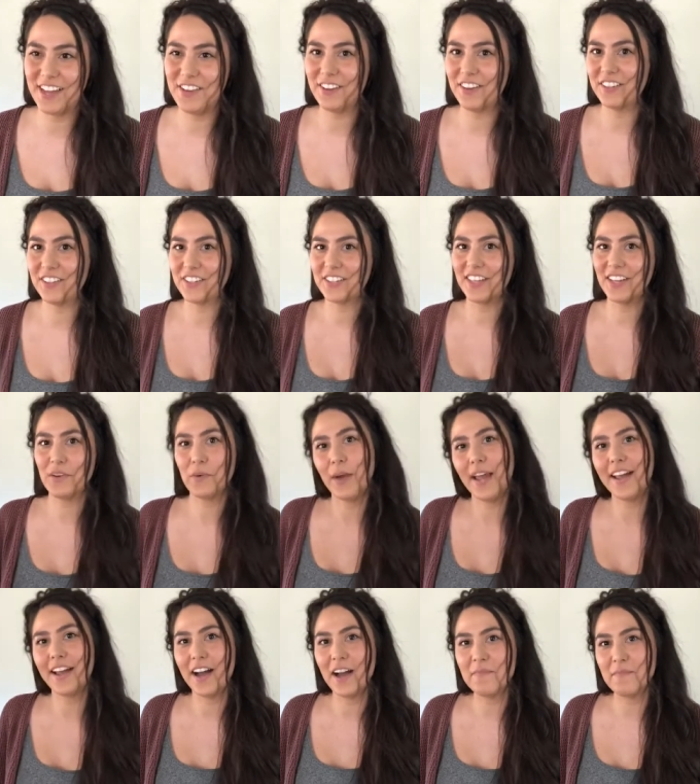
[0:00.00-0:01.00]
You can just like
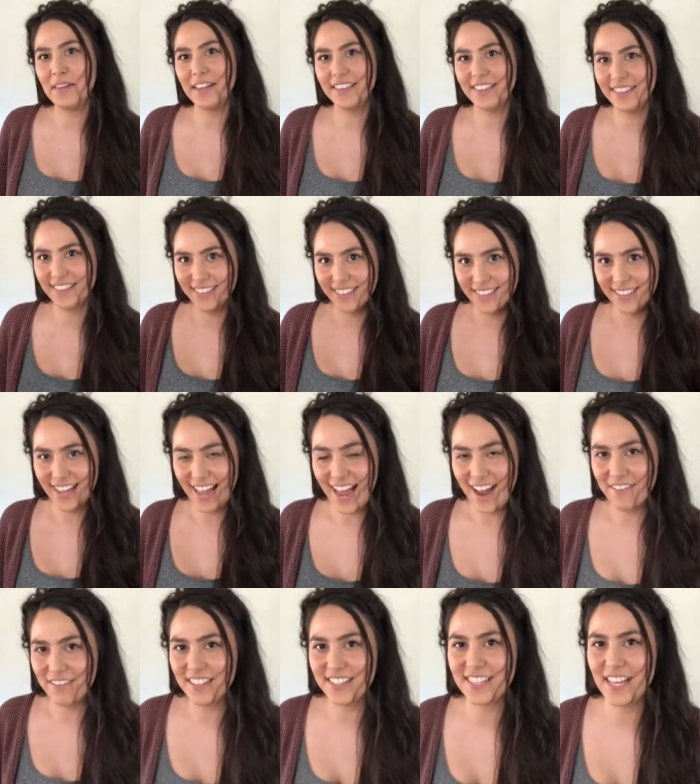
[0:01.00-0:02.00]
wake up and
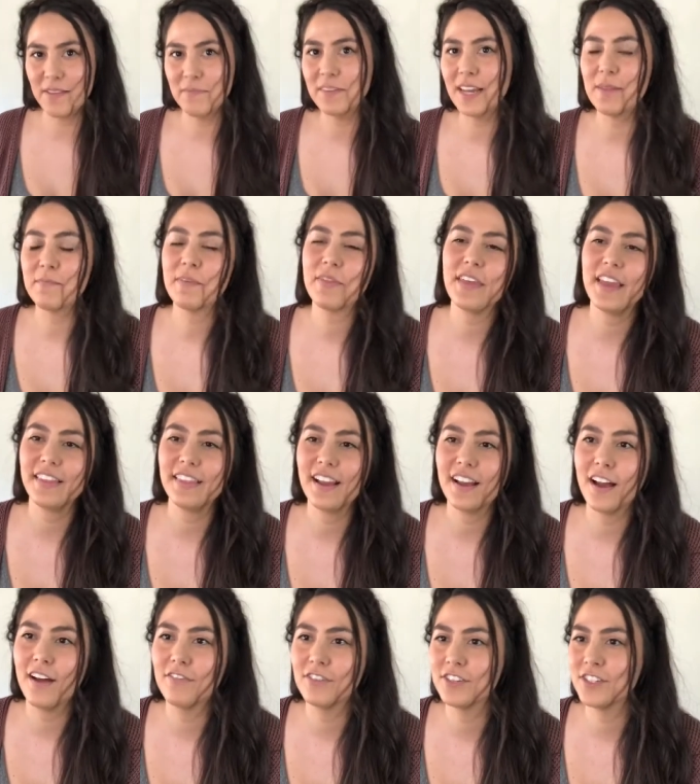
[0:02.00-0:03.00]
have the same type of thing that
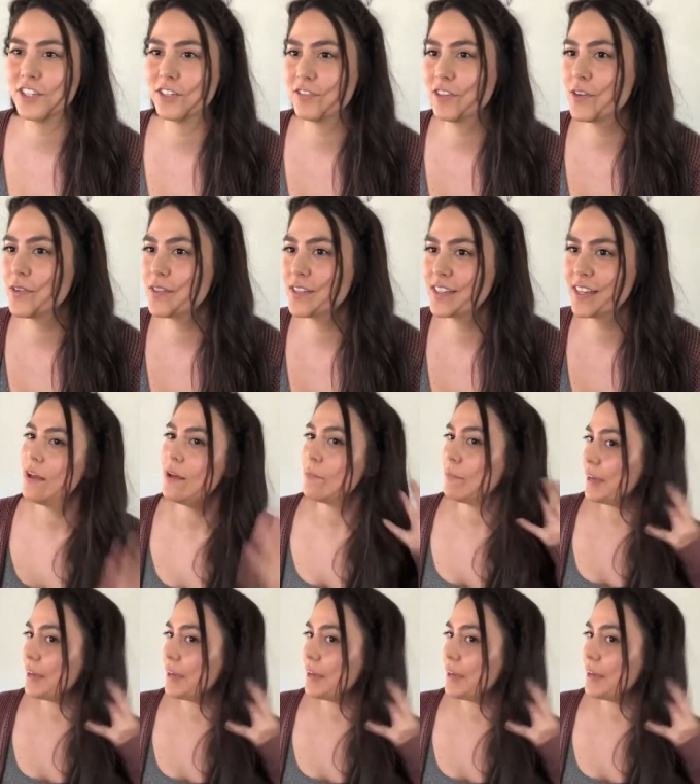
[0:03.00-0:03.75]
covers your roots.